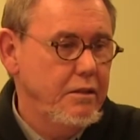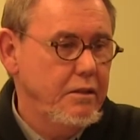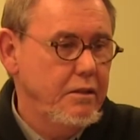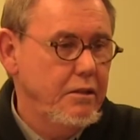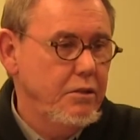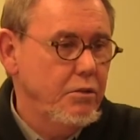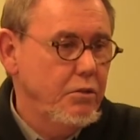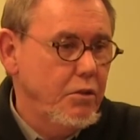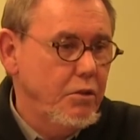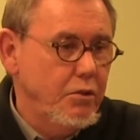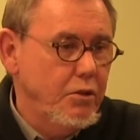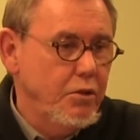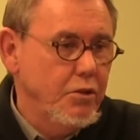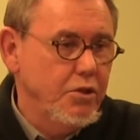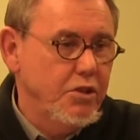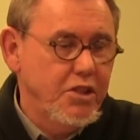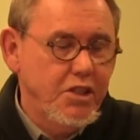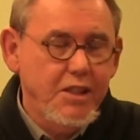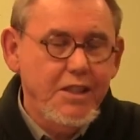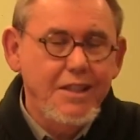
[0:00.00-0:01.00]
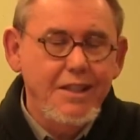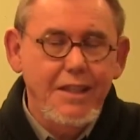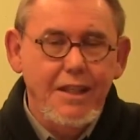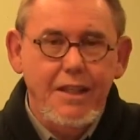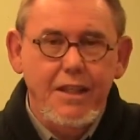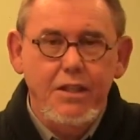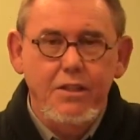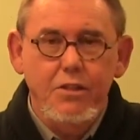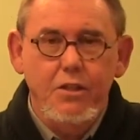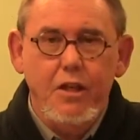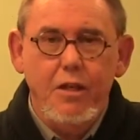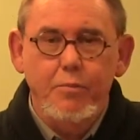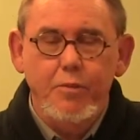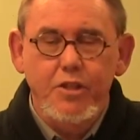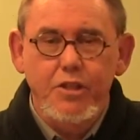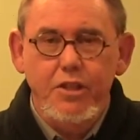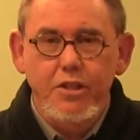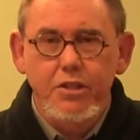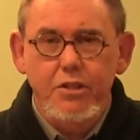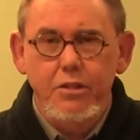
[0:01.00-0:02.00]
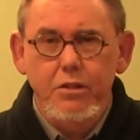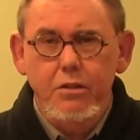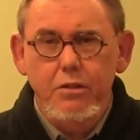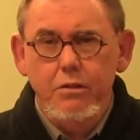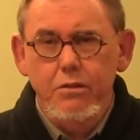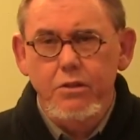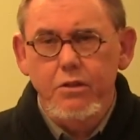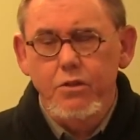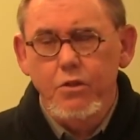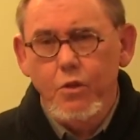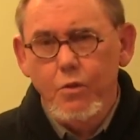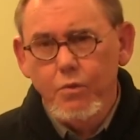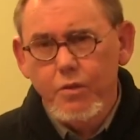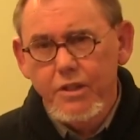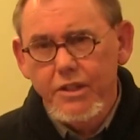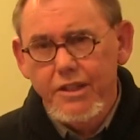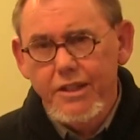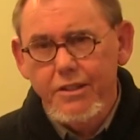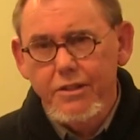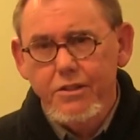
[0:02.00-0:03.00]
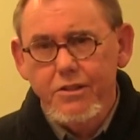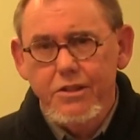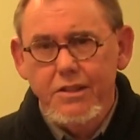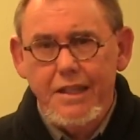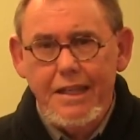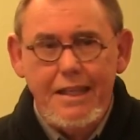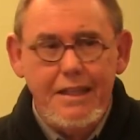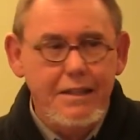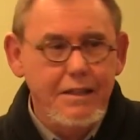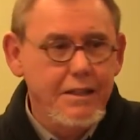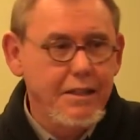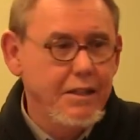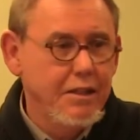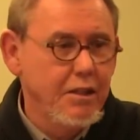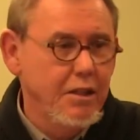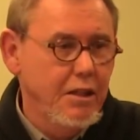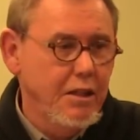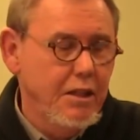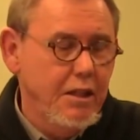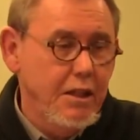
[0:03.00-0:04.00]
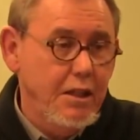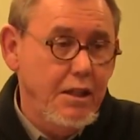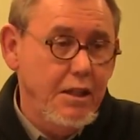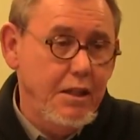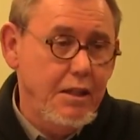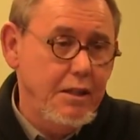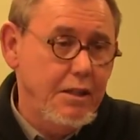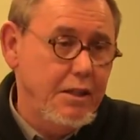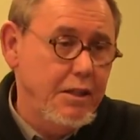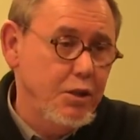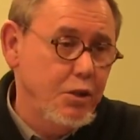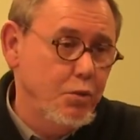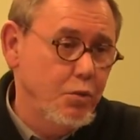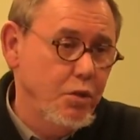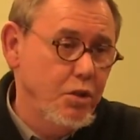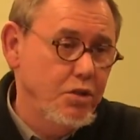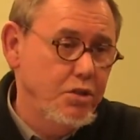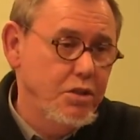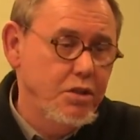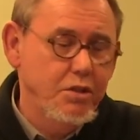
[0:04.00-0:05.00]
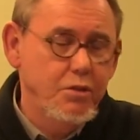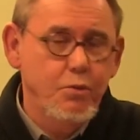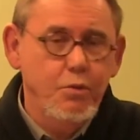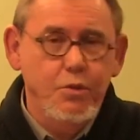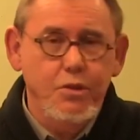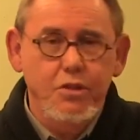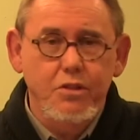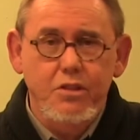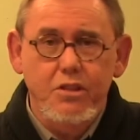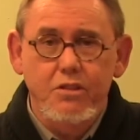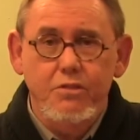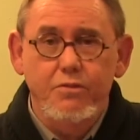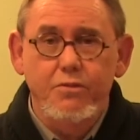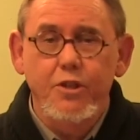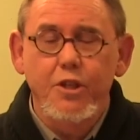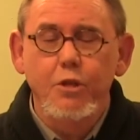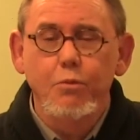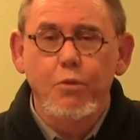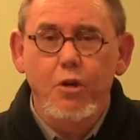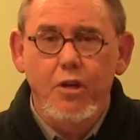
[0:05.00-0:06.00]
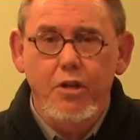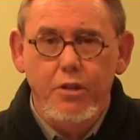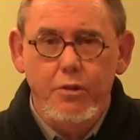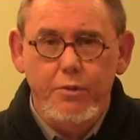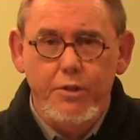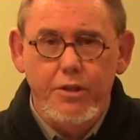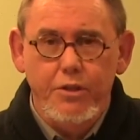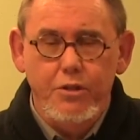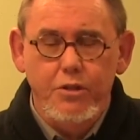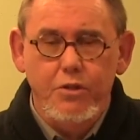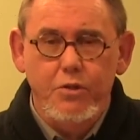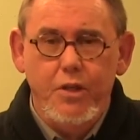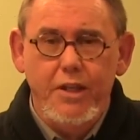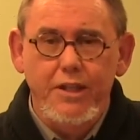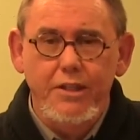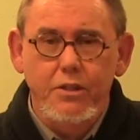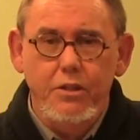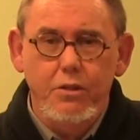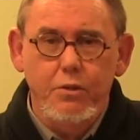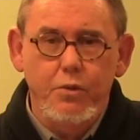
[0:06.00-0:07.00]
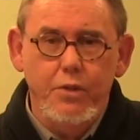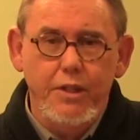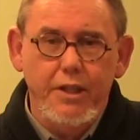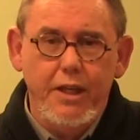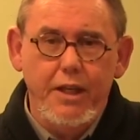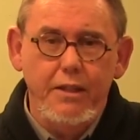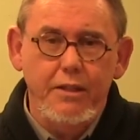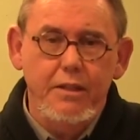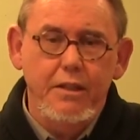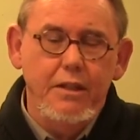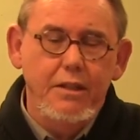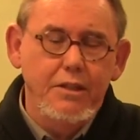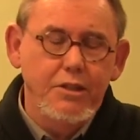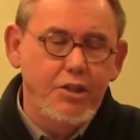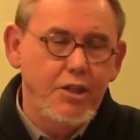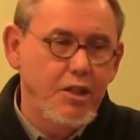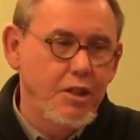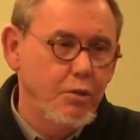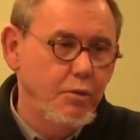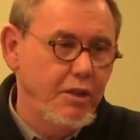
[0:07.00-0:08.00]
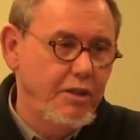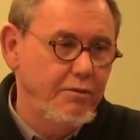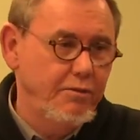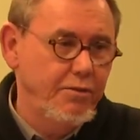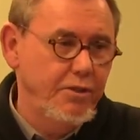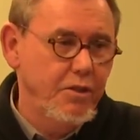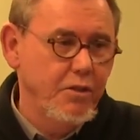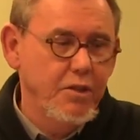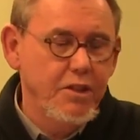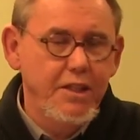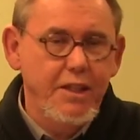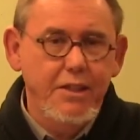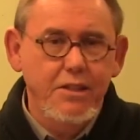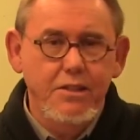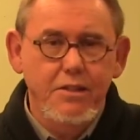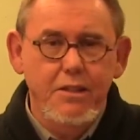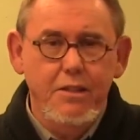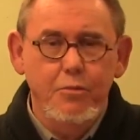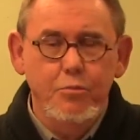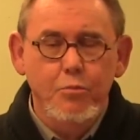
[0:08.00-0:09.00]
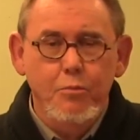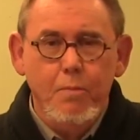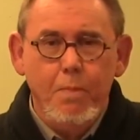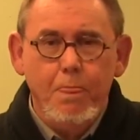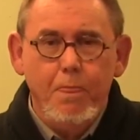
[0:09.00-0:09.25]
you're seen as oppositional. You don't really understand it, and at the worst is fear-mongering. You're trying to generate fear against it.